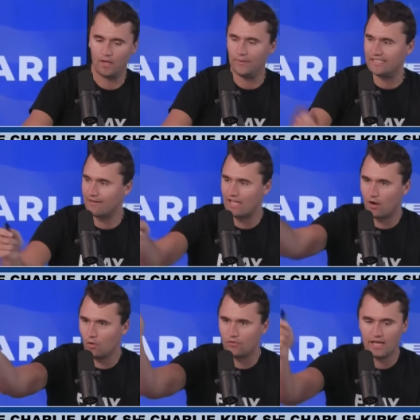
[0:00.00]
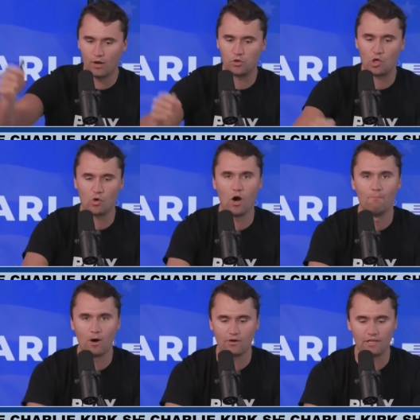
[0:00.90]
Why don't we just have that old
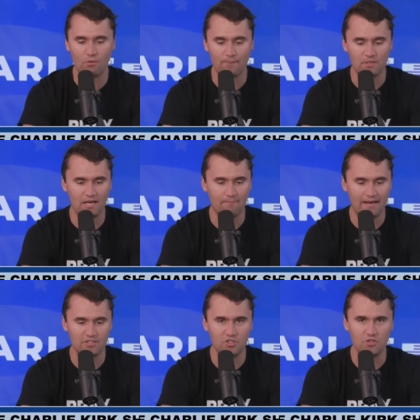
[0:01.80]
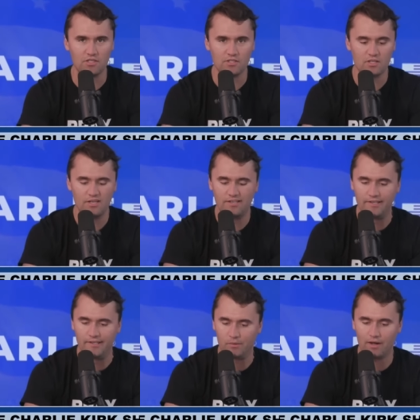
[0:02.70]
crow, Markey, represent Massachusetts?
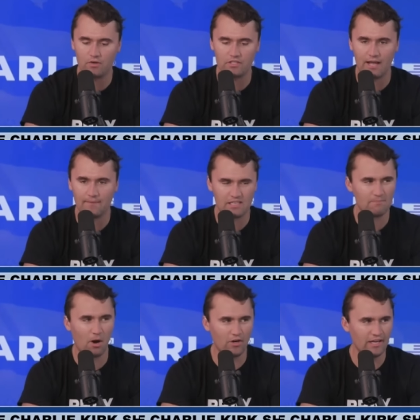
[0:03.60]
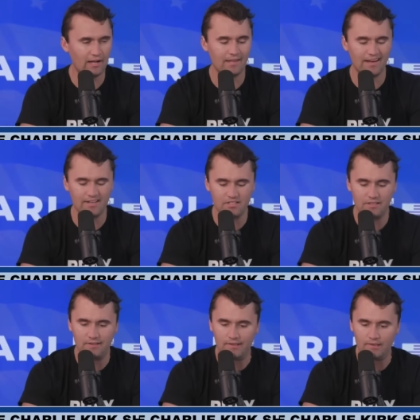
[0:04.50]
Whatever his name is. Is it Markey? I think it
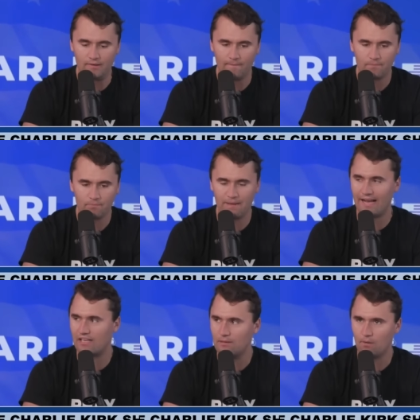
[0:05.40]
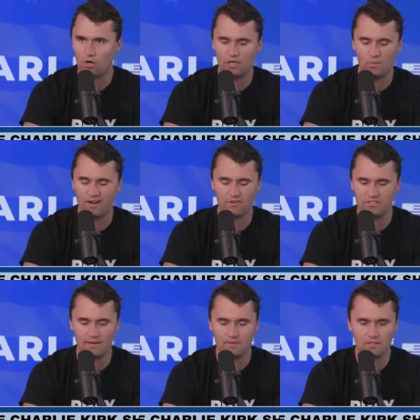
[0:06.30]
is. Mackey, Markey, whatever
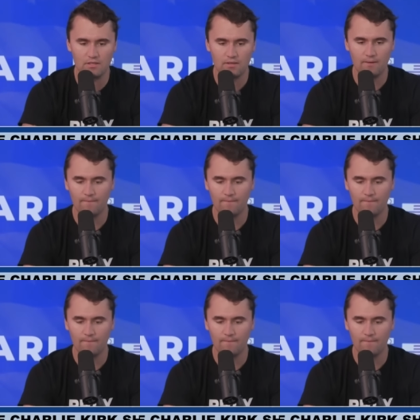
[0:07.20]
his name is.